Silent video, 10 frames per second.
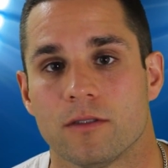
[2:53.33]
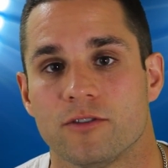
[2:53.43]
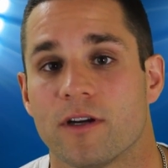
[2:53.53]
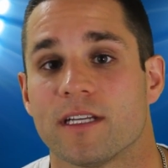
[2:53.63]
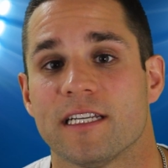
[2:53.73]

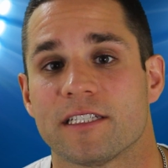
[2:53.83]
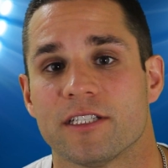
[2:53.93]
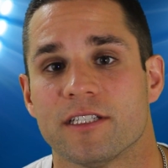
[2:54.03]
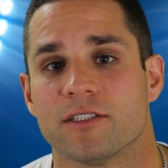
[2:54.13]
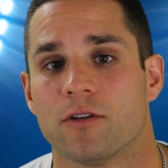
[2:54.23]
Drug
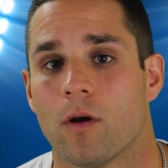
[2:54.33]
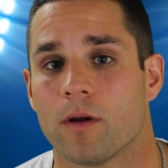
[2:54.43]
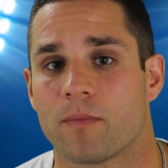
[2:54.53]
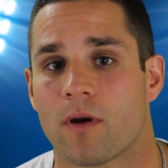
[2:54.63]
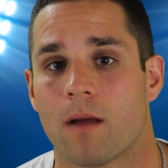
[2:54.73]
addiction is a
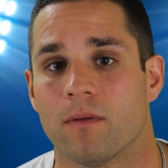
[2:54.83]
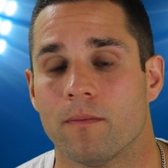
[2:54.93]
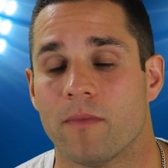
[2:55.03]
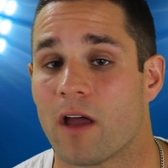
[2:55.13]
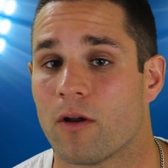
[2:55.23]
growing
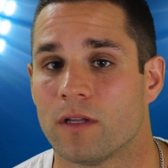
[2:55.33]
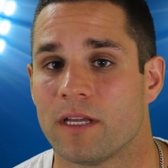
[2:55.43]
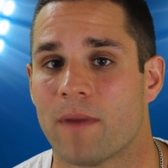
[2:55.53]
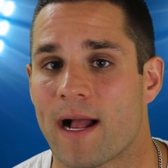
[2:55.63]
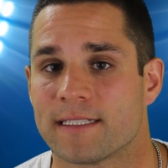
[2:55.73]
problem, not only
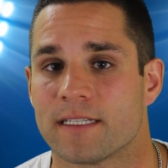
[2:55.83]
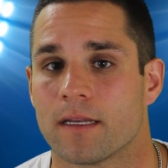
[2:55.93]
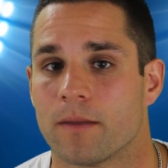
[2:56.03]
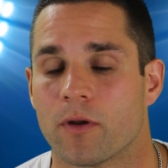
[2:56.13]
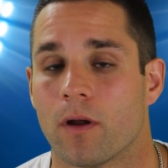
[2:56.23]
in my
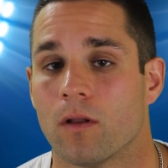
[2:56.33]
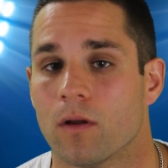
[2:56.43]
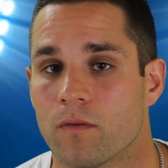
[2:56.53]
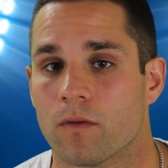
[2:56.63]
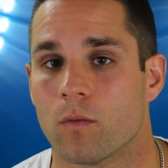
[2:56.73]
city, but all
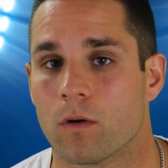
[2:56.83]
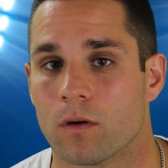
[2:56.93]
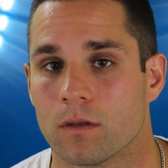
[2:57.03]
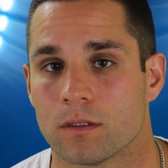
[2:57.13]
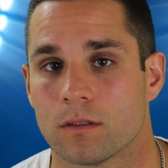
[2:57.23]
over the world.